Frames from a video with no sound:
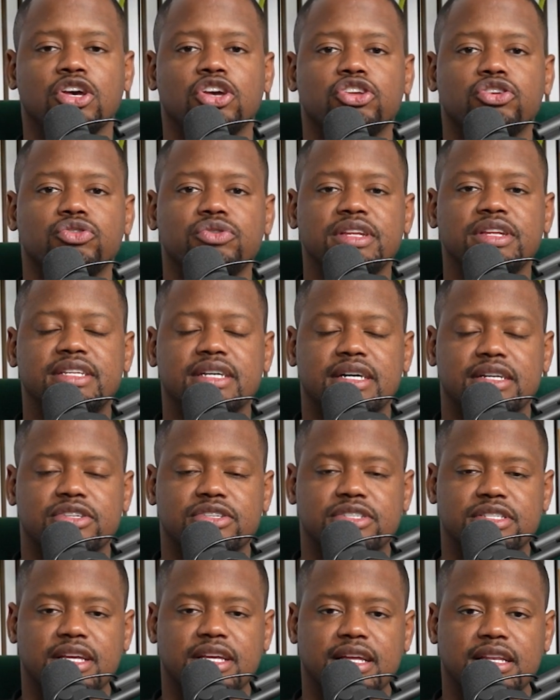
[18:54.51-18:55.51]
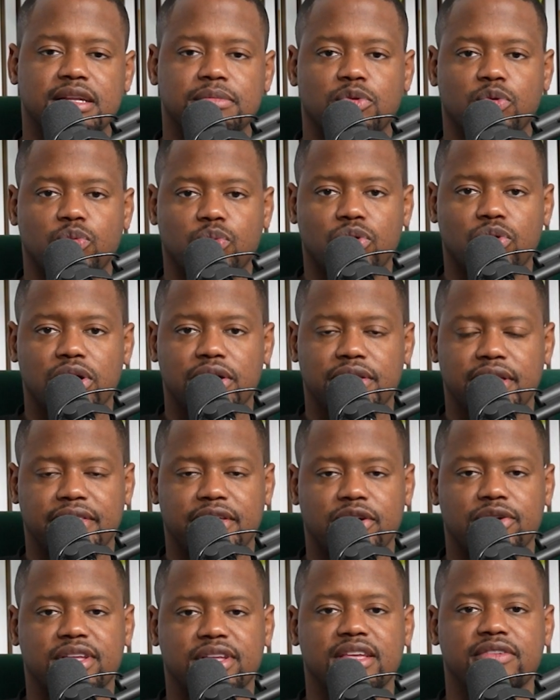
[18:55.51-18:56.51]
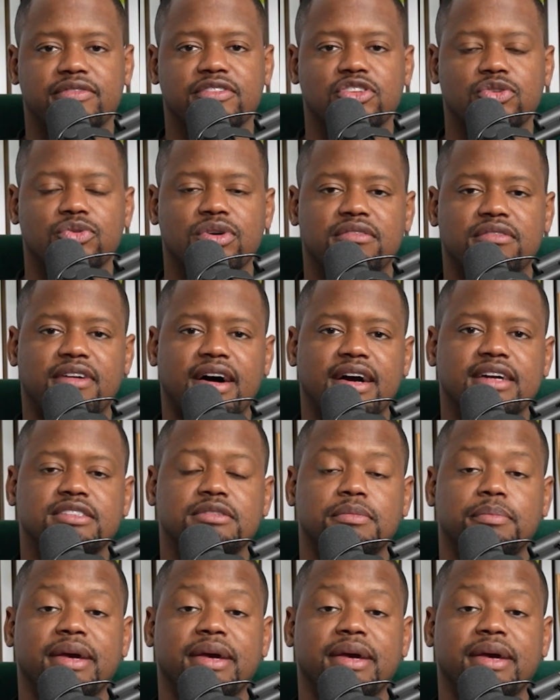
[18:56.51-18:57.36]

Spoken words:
you need to understand, number one, that they're giving you advice